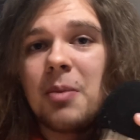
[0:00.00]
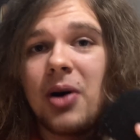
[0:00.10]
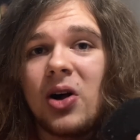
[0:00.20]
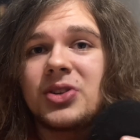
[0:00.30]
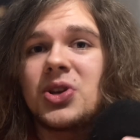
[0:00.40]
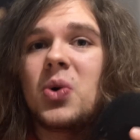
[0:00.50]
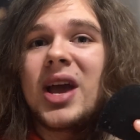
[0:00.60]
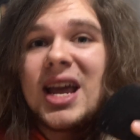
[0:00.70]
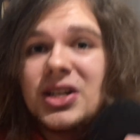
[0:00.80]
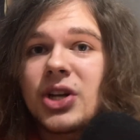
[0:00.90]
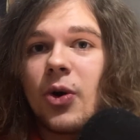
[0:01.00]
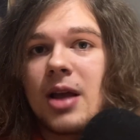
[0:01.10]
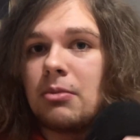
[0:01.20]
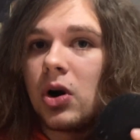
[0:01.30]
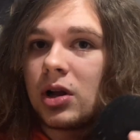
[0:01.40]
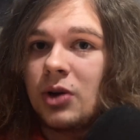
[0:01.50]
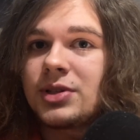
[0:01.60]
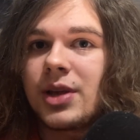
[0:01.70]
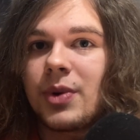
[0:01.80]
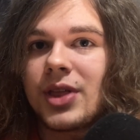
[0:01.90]
but also integrate more
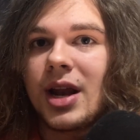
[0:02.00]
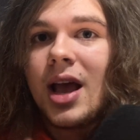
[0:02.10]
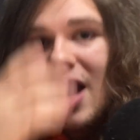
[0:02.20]
closely with it.